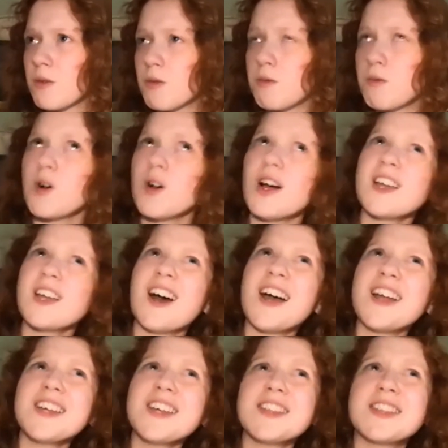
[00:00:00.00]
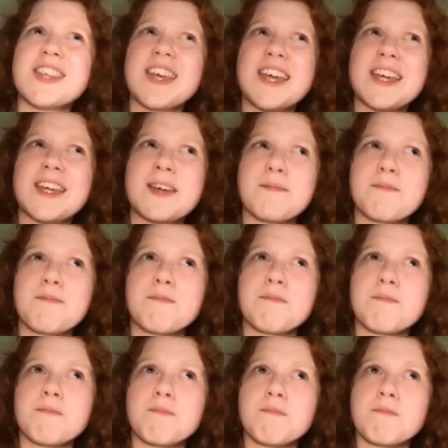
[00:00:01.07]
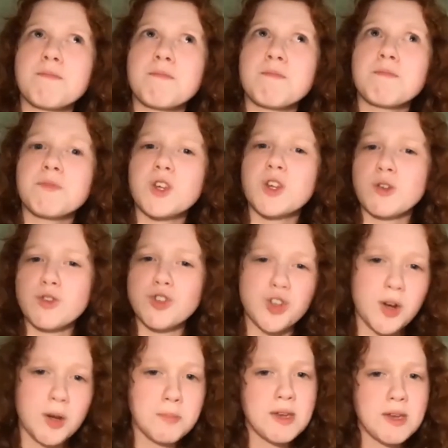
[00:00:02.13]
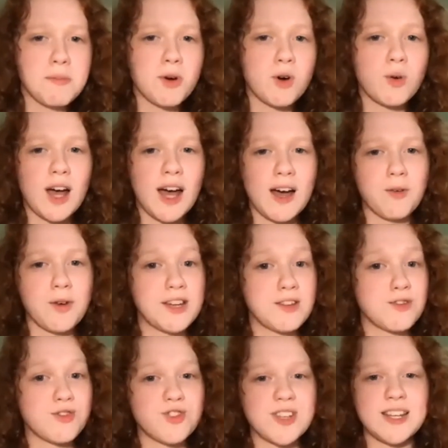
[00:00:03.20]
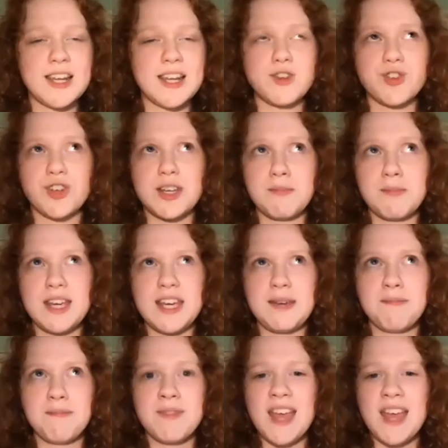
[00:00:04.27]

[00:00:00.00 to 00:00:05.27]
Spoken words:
Well, I kind of think, showing people how interesting nature can be.